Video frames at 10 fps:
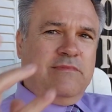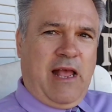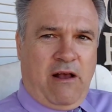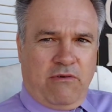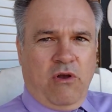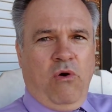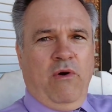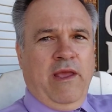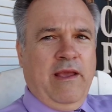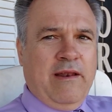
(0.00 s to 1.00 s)

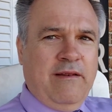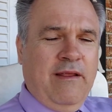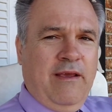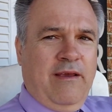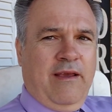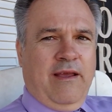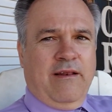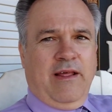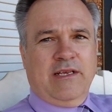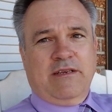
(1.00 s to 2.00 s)
outgoing, and
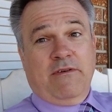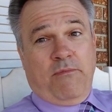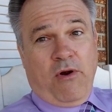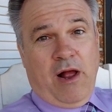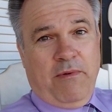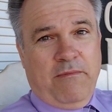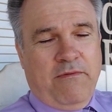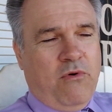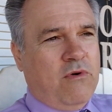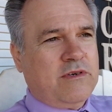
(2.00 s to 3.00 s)
less of a problem, of
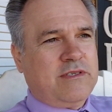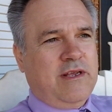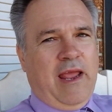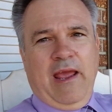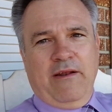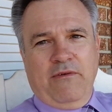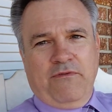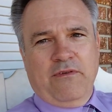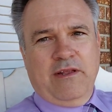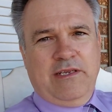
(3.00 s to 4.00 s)
course, to handle
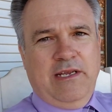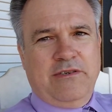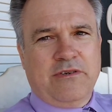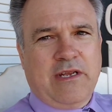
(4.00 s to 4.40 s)
for the teachers.